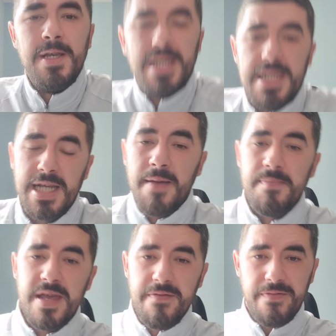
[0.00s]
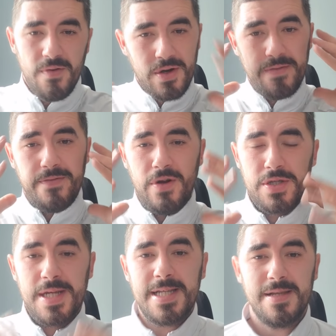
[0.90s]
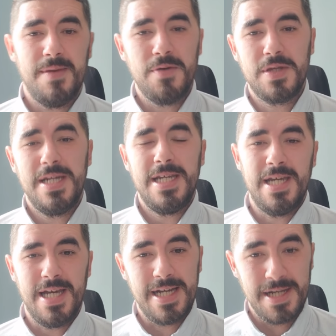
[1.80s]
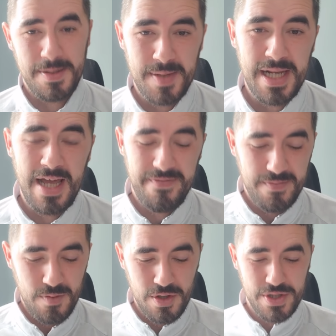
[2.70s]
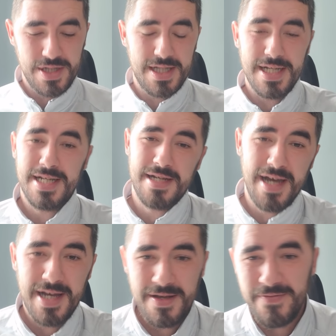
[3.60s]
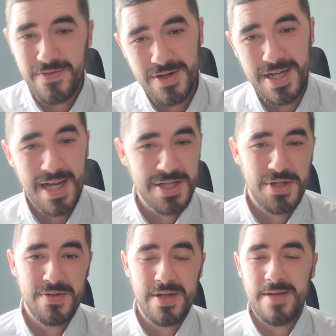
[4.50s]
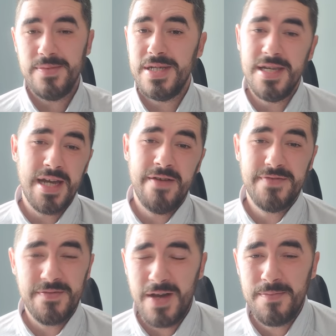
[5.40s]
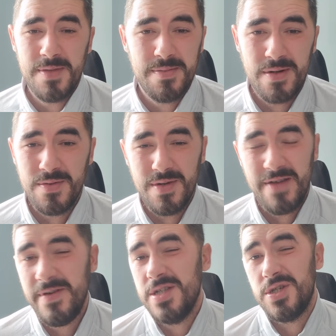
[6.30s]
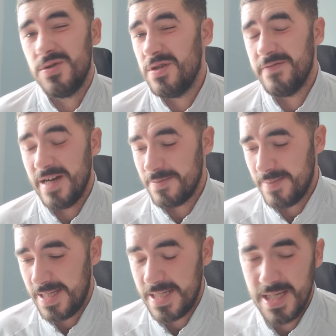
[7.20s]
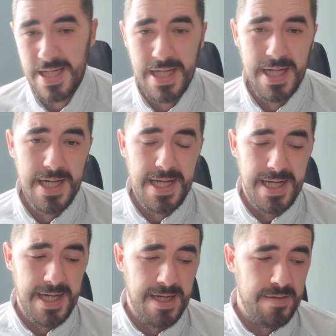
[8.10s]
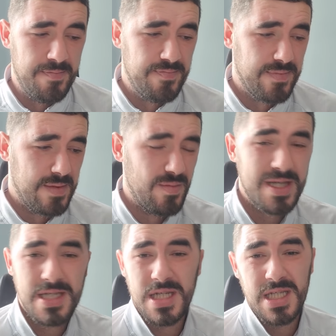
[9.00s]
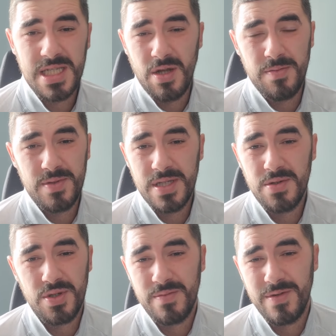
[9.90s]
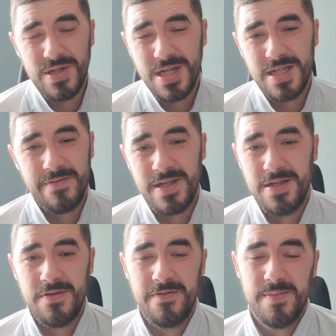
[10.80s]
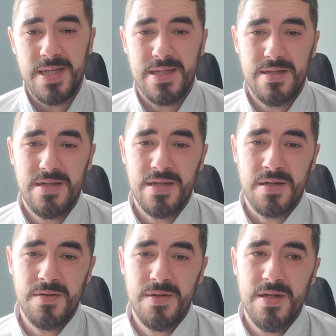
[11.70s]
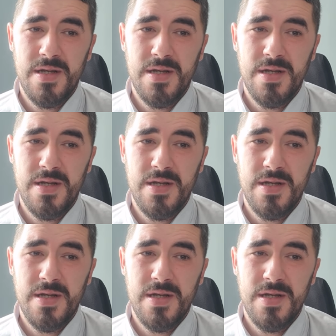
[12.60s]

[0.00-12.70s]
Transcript: he's had me fucking frothing at them out in here, and he'll be laughing, watching, thinking, I fucking had you there. But you've had me, bro. I've had you, you've had me. When does it stop until someone says I've had enough, mate? You know?